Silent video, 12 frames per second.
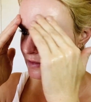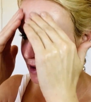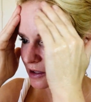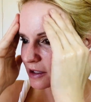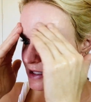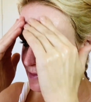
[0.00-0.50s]

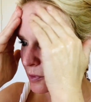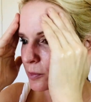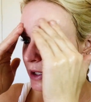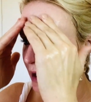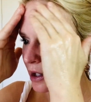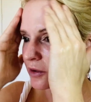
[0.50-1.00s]
at least
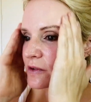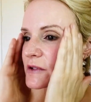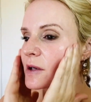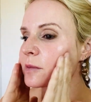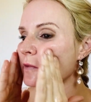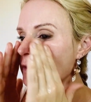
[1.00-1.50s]
probably an hour or
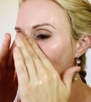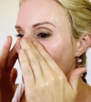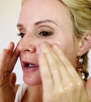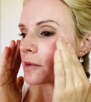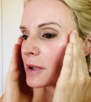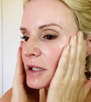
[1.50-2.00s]
so before you
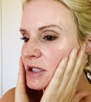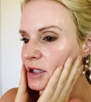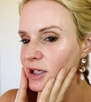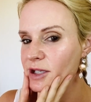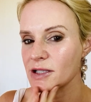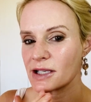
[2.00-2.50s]
go to bed to
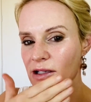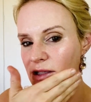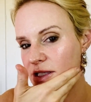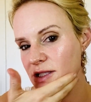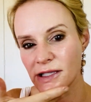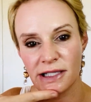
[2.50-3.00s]
let it settle
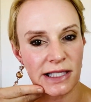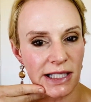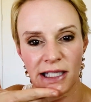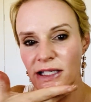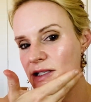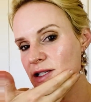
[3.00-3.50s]
into the
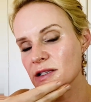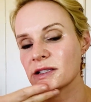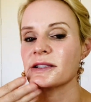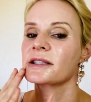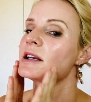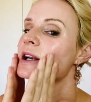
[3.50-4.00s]
skin so it
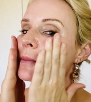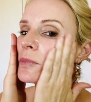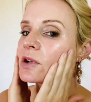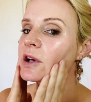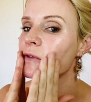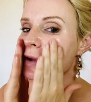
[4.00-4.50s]
doesn't end up
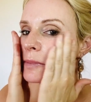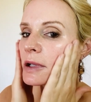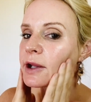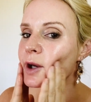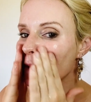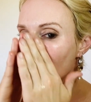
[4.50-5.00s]
all over your
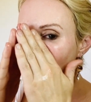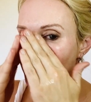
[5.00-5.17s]
pillow.